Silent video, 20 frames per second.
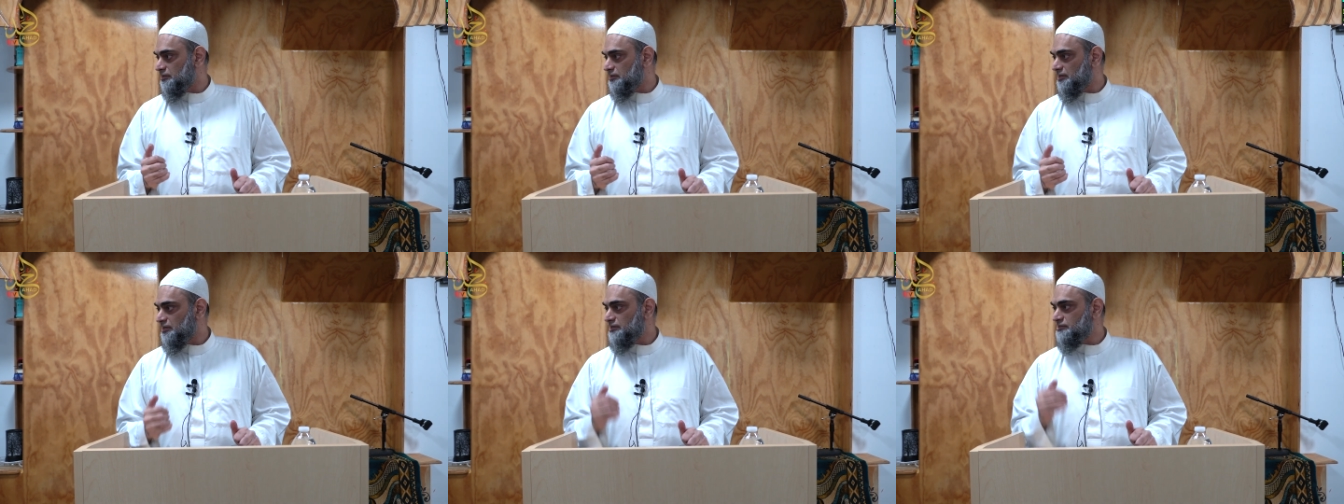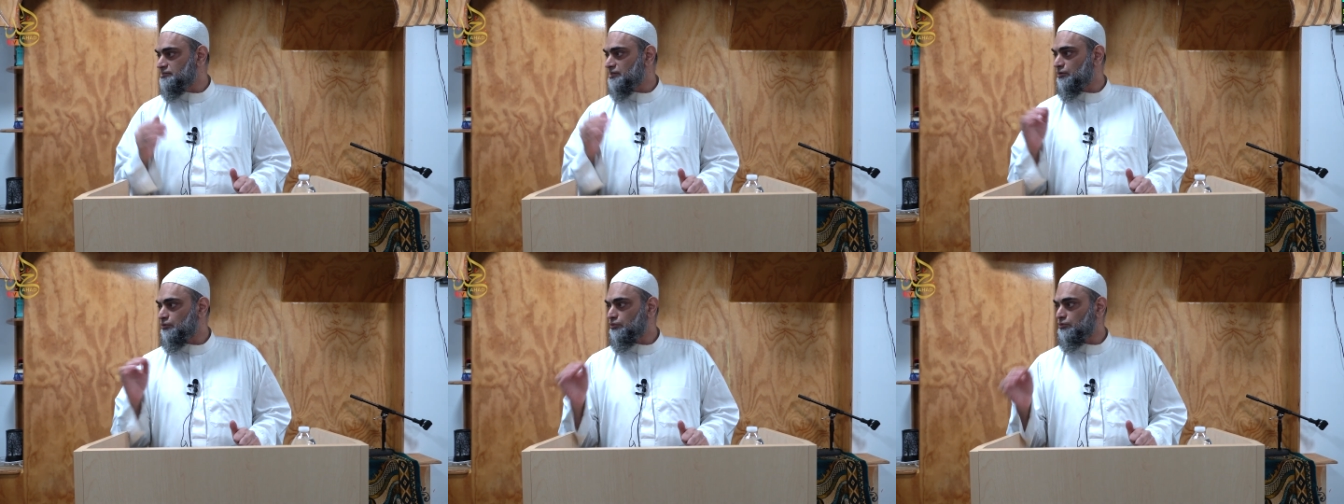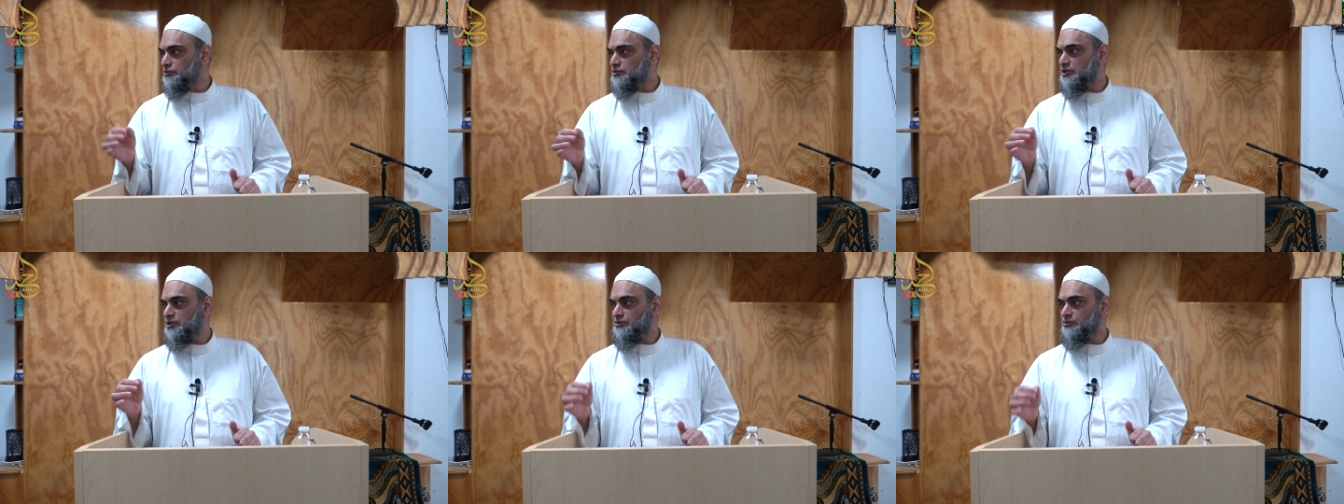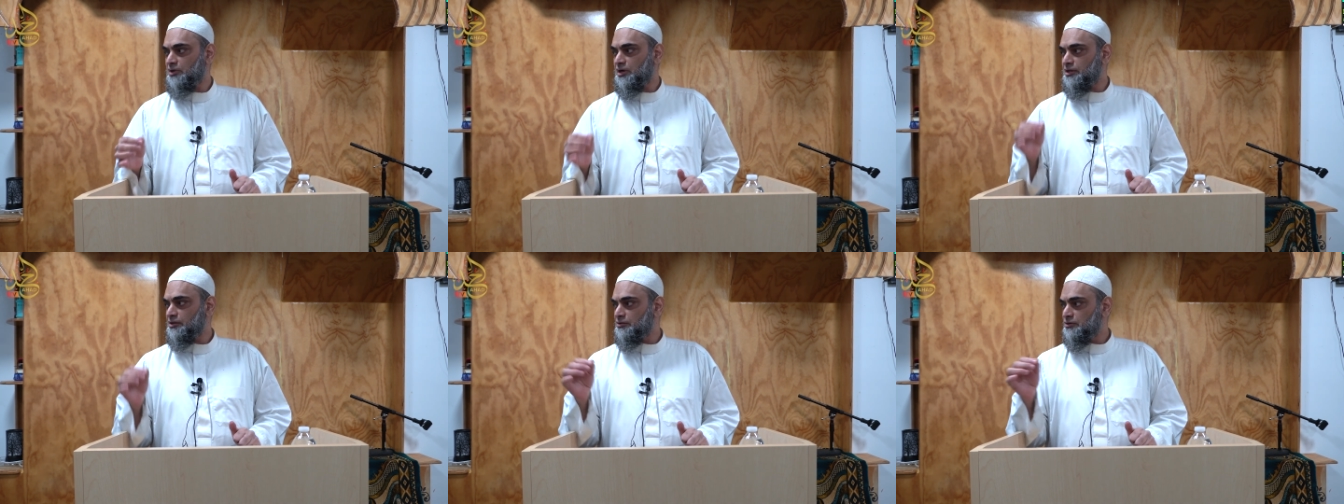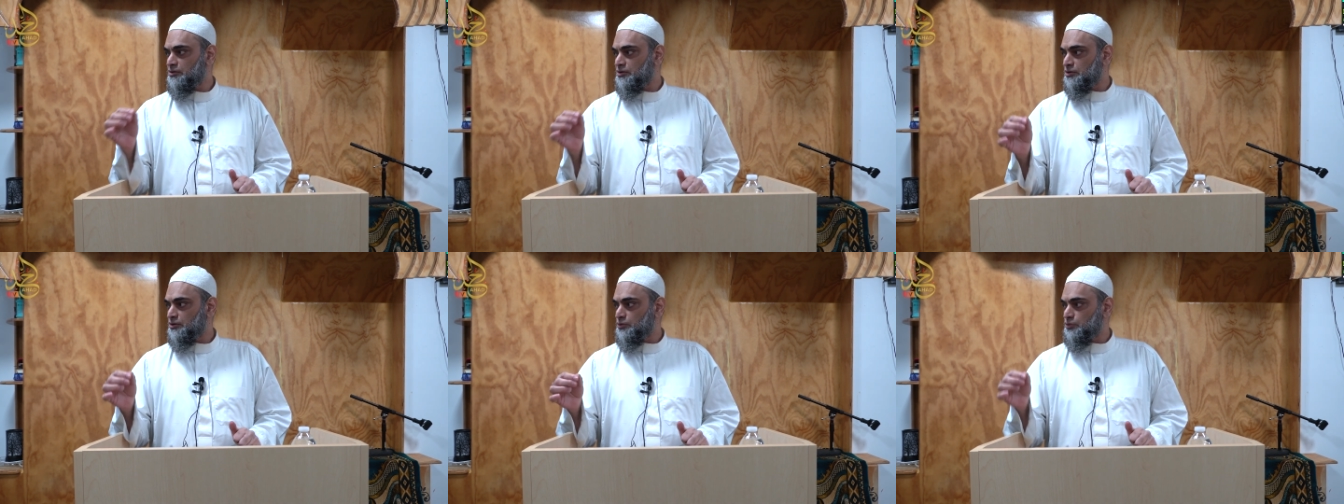He is the only one
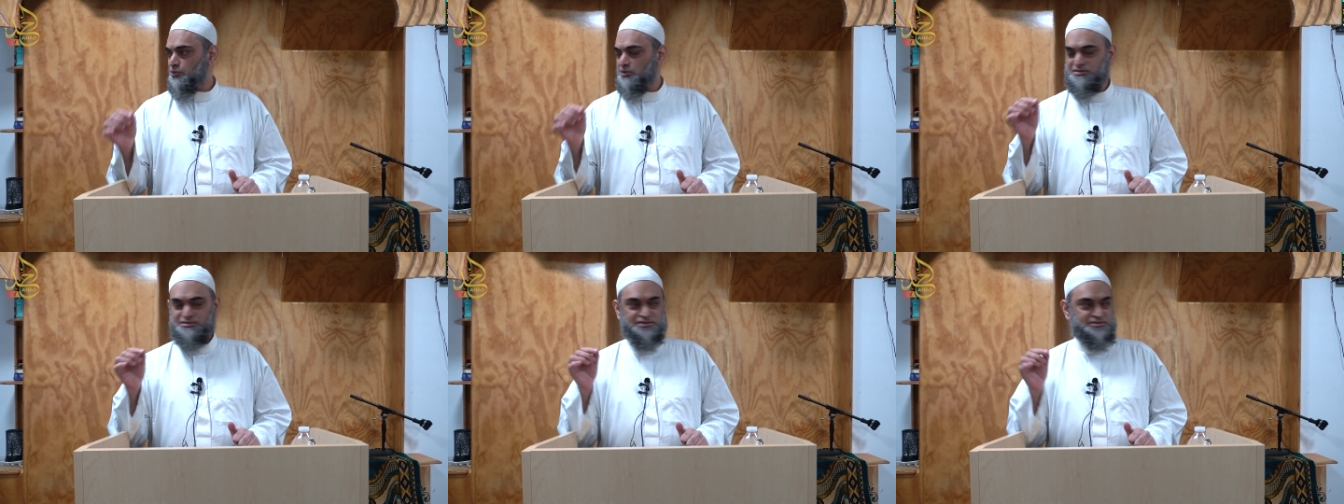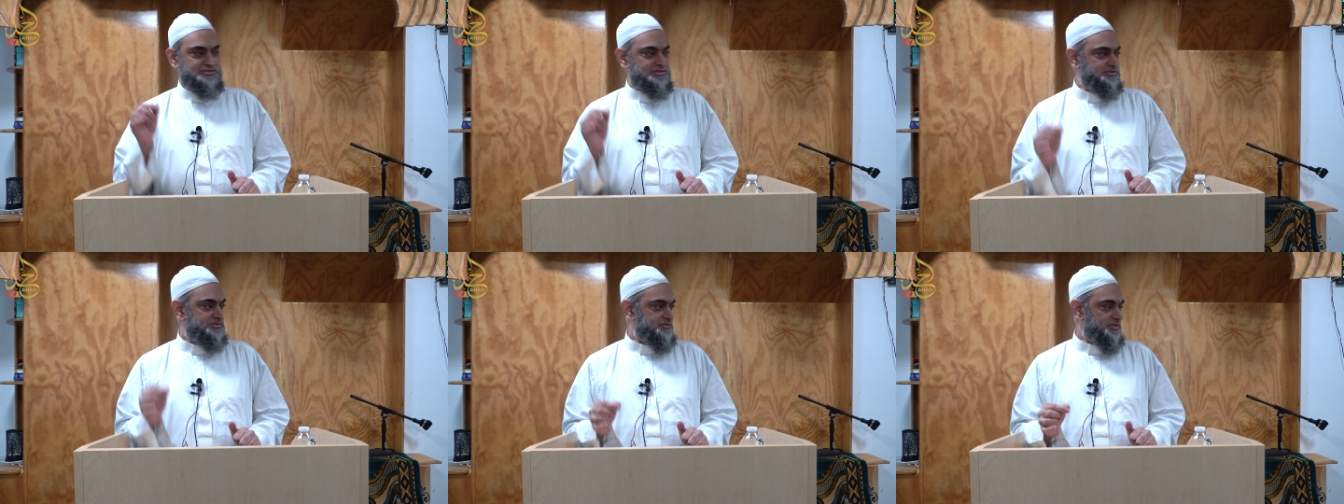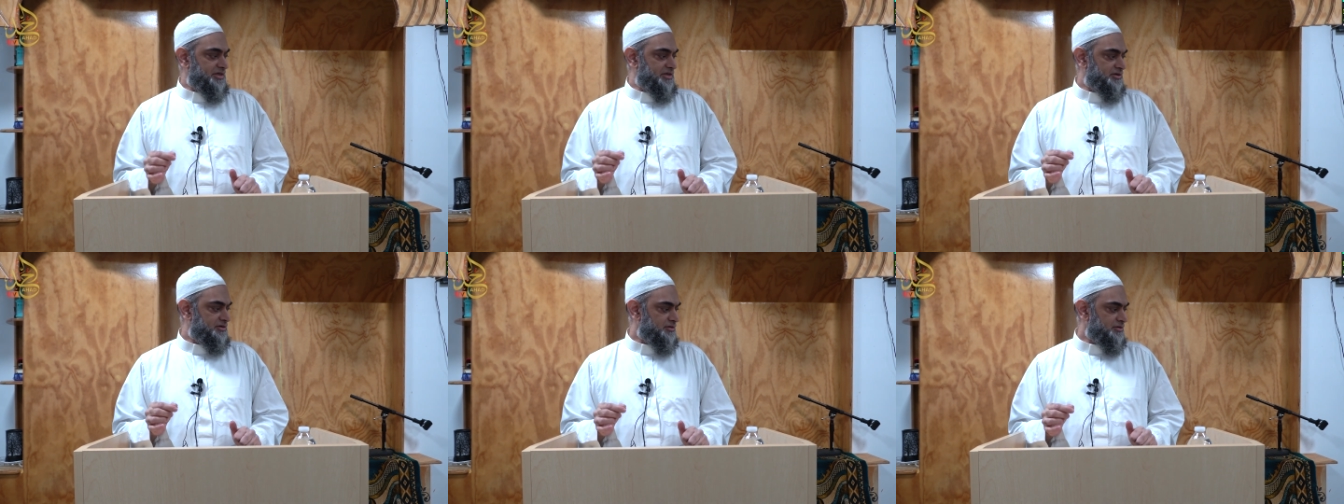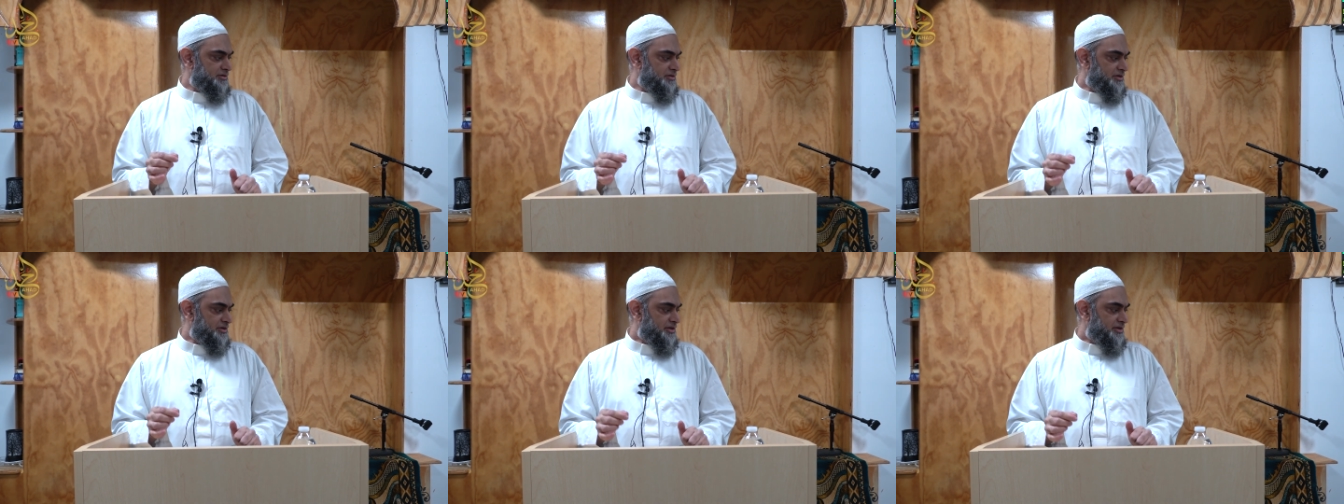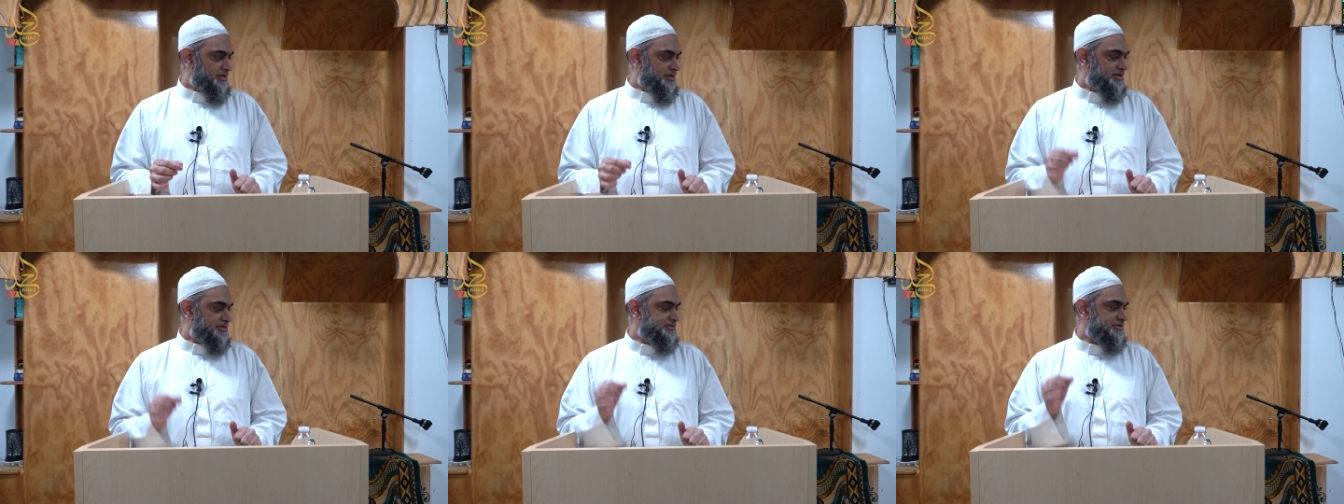who is the sustainer.
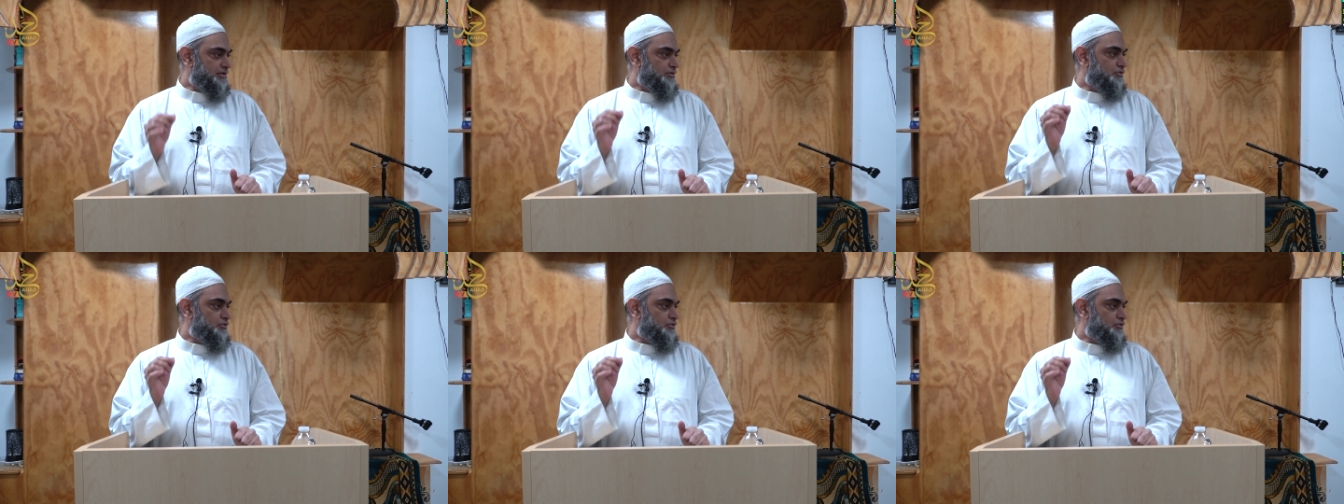He is the